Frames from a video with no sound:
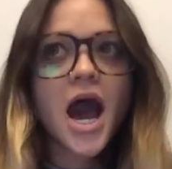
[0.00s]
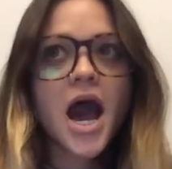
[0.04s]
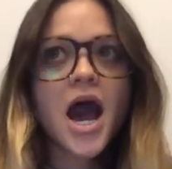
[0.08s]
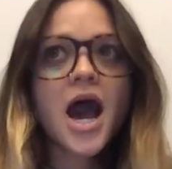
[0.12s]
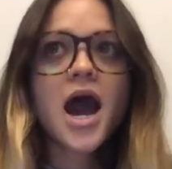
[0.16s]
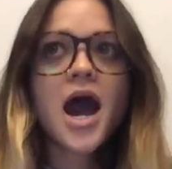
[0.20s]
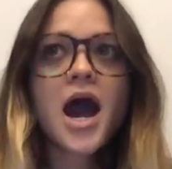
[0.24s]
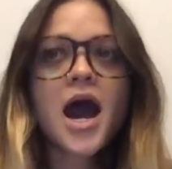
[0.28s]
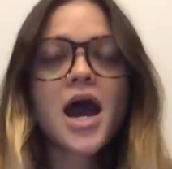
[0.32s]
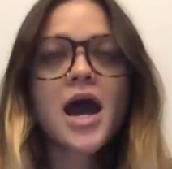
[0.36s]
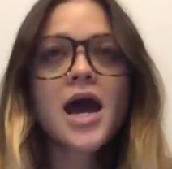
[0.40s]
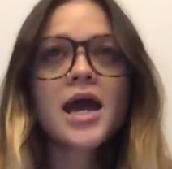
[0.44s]

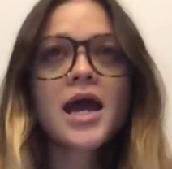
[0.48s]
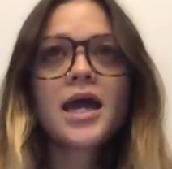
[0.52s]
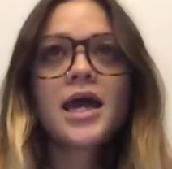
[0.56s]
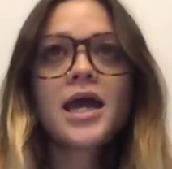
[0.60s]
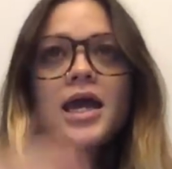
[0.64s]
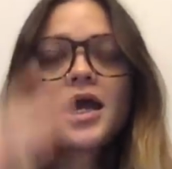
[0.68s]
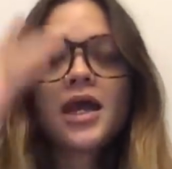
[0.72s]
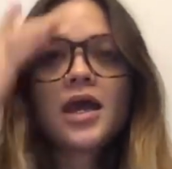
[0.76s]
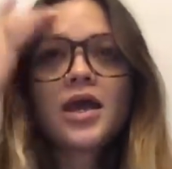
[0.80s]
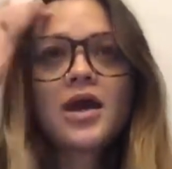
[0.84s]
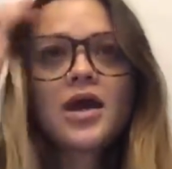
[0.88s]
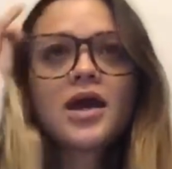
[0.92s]

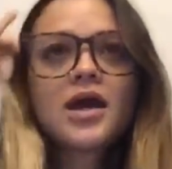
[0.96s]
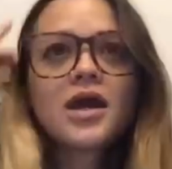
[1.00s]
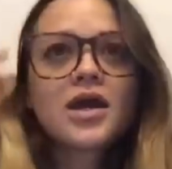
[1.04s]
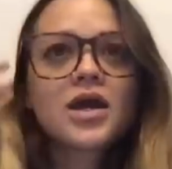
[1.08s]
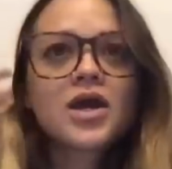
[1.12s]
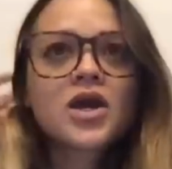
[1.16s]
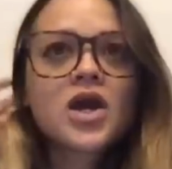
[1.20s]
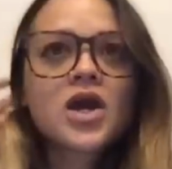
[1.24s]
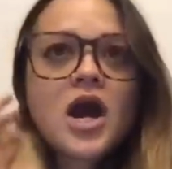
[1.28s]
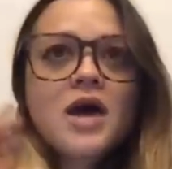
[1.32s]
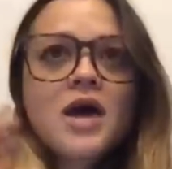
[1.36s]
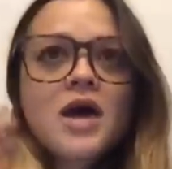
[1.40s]
I
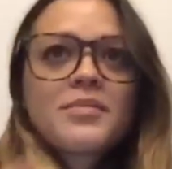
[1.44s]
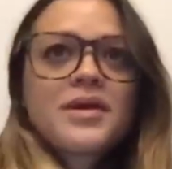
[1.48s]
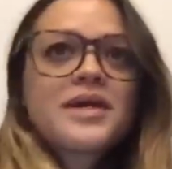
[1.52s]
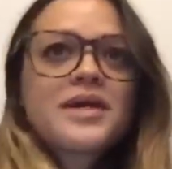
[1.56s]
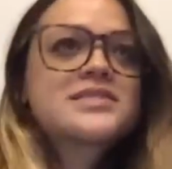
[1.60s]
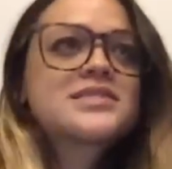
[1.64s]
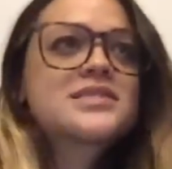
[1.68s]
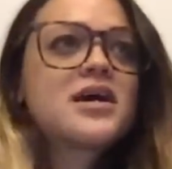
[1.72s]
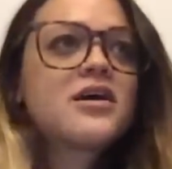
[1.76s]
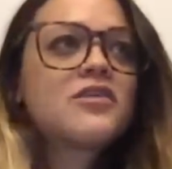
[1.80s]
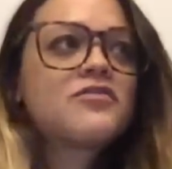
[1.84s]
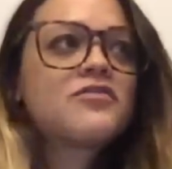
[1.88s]
got
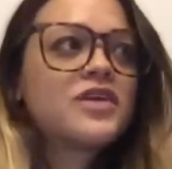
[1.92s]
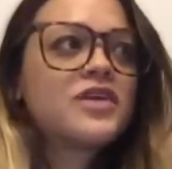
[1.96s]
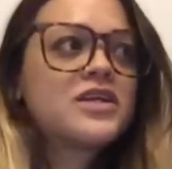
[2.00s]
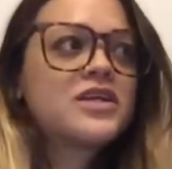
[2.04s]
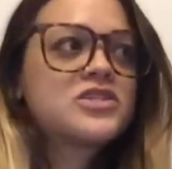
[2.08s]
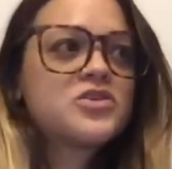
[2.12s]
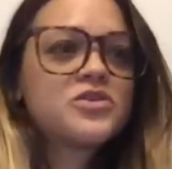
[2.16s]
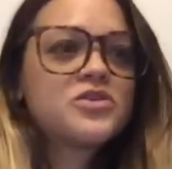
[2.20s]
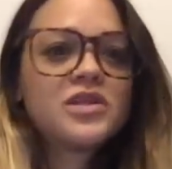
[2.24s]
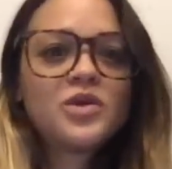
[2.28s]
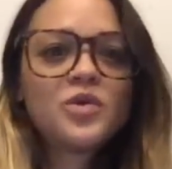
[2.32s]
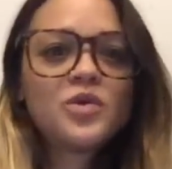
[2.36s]
myself
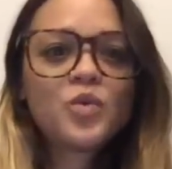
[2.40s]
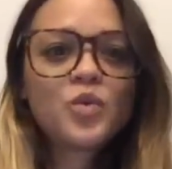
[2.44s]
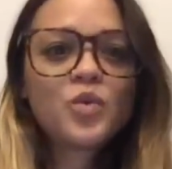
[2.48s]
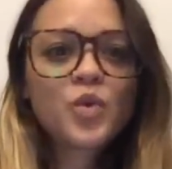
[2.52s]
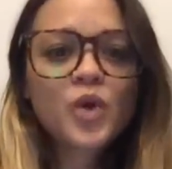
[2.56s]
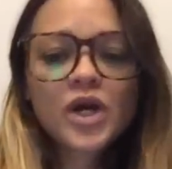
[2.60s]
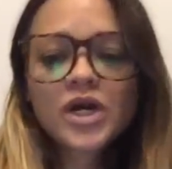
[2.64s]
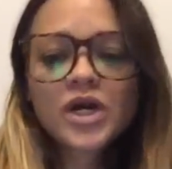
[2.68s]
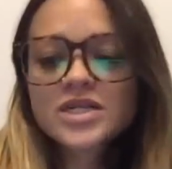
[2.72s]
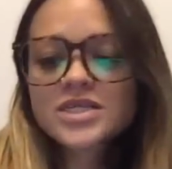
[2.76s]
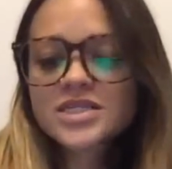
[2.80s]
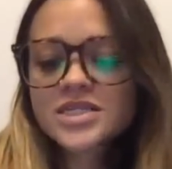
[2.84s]
into the
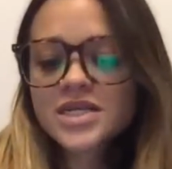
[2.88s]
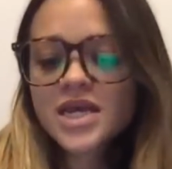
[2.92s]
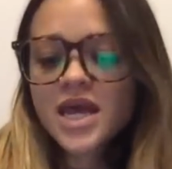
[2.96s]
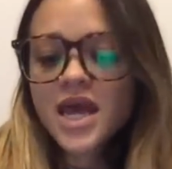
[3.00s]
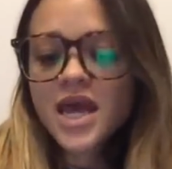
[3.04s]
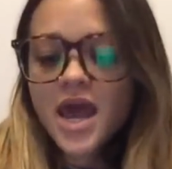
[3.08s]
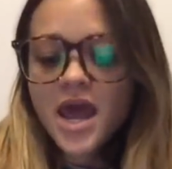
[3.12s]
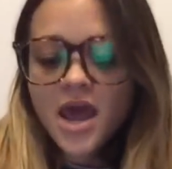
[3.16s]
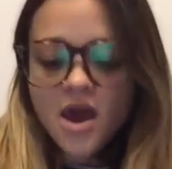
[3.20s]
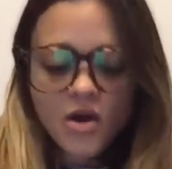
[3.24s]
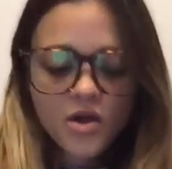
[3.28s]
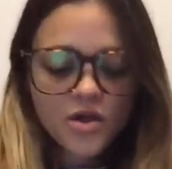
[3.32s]
worst
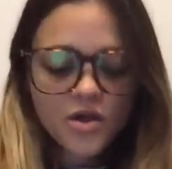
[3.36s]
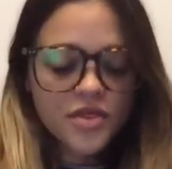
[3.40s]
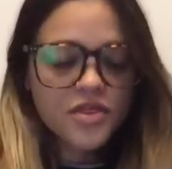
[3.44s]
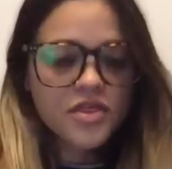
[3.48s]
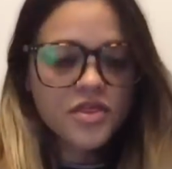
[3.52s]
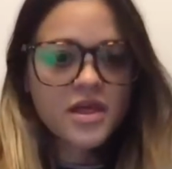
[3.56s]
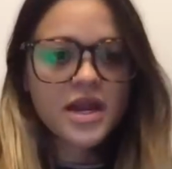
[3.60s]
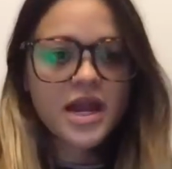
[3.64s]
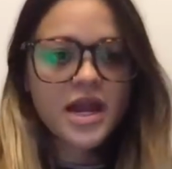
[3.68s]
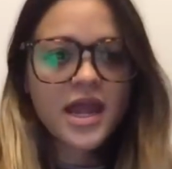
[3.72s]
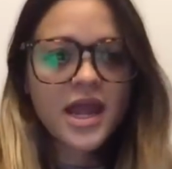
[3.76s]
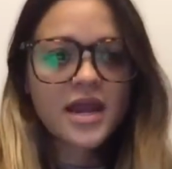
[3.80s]
health
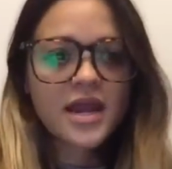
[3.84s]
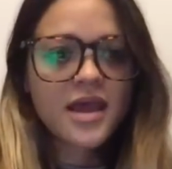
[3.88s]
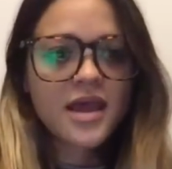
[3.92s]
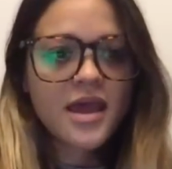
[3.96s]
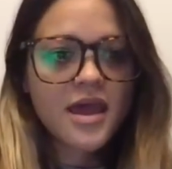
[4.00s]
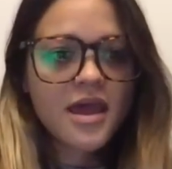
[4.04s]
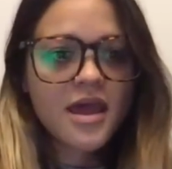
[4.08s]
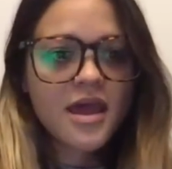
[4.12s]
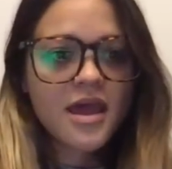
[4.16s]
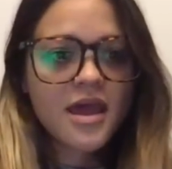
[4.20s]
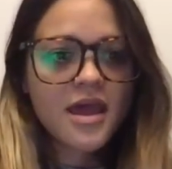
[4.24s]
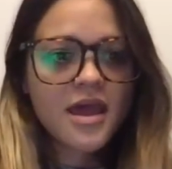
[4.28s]
that I had
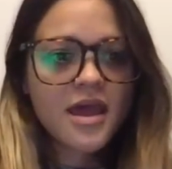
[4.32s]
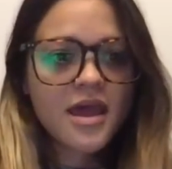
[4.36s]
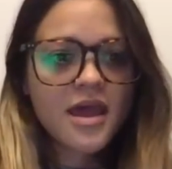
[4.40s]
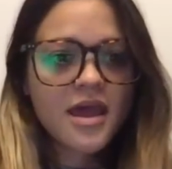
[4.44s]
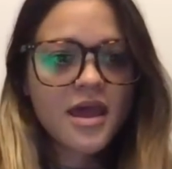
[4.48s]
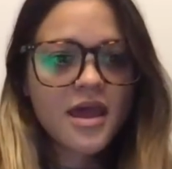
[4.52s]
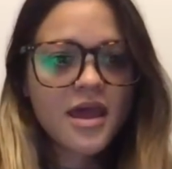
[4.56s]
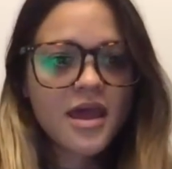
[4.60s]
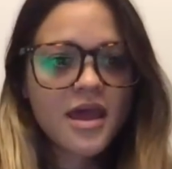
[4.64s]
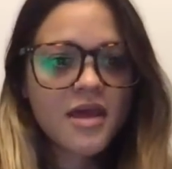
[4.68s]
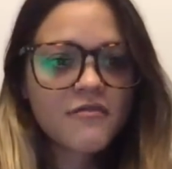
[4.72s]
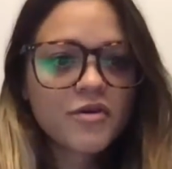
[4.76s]
ever,
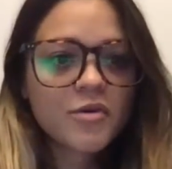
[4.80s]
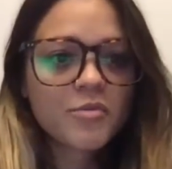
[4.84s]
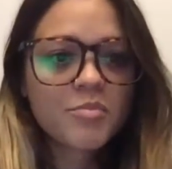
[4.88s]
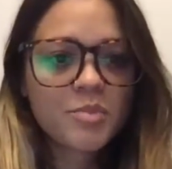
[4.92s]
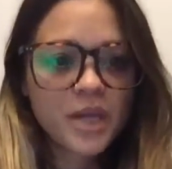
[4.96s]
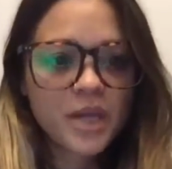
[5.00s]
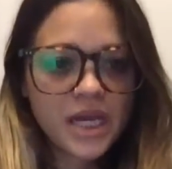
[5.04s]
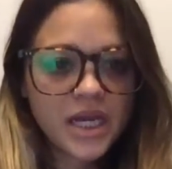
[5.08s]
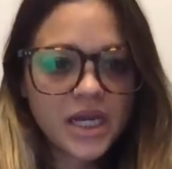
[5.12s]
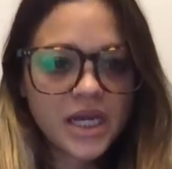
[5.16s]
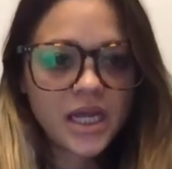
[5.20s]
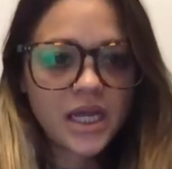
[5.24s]
ever
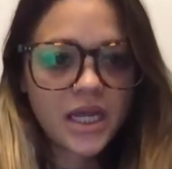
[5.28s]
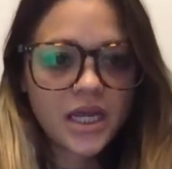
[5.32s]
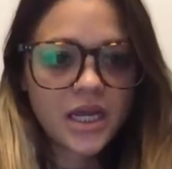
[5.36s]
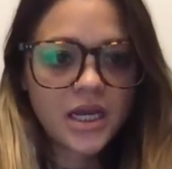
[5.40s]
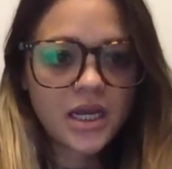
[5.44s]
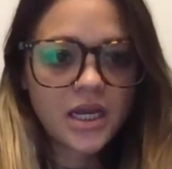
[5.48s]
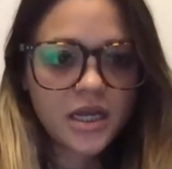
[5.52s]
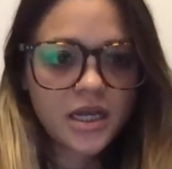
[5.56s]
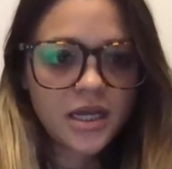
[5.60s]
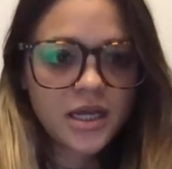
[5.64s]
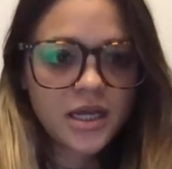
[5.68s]
been in.